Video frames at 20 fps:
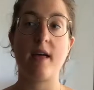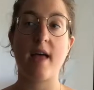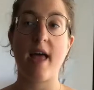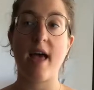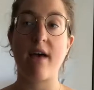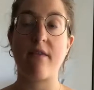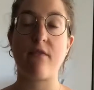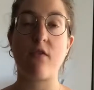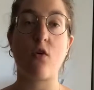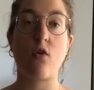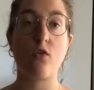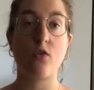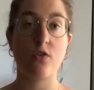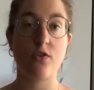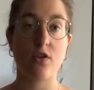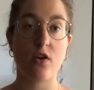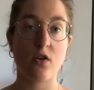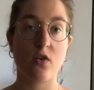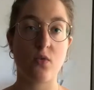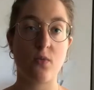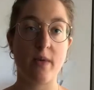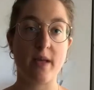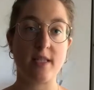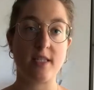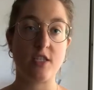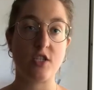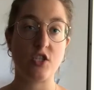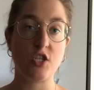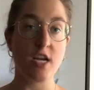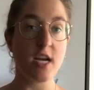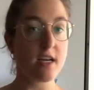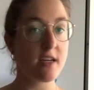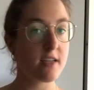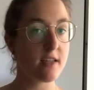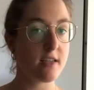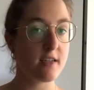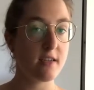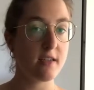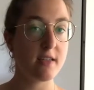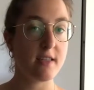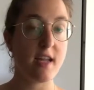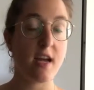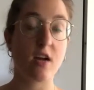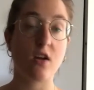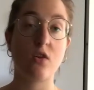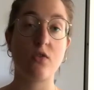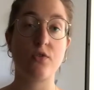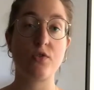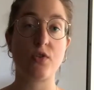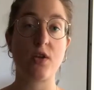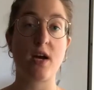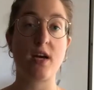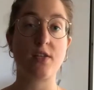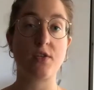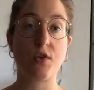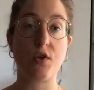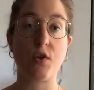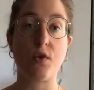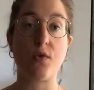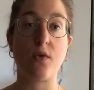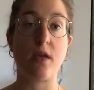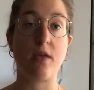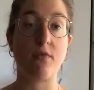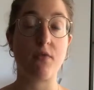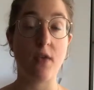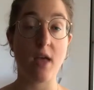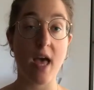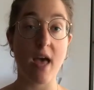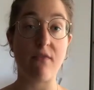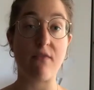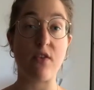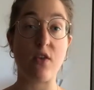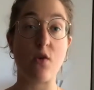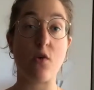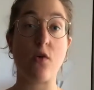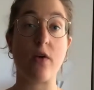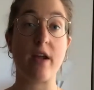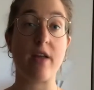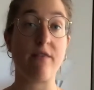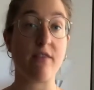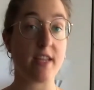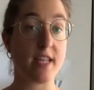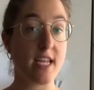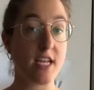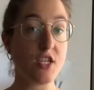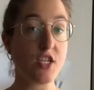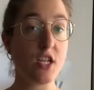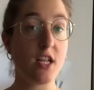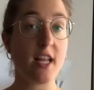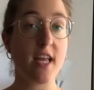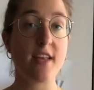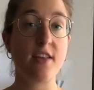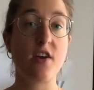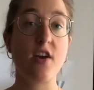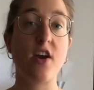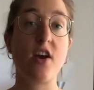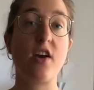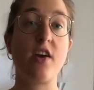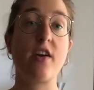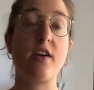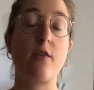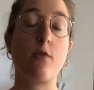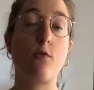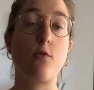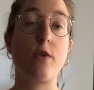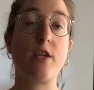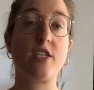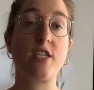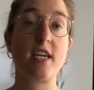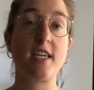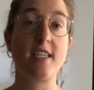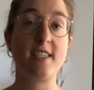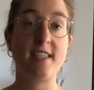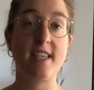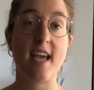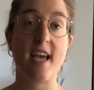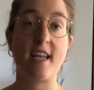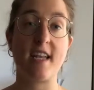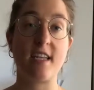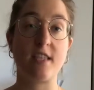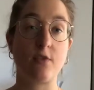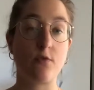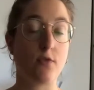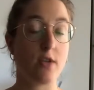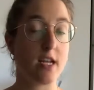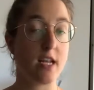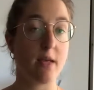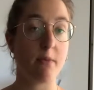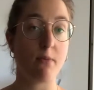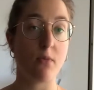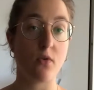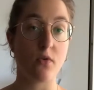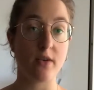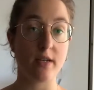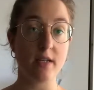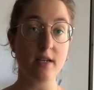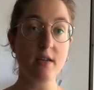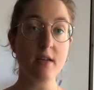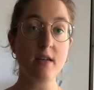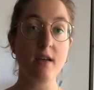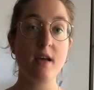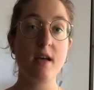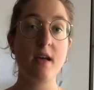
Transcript: have all your documents checked. They are going to ask you if you have your invitation letter, which I said is really important.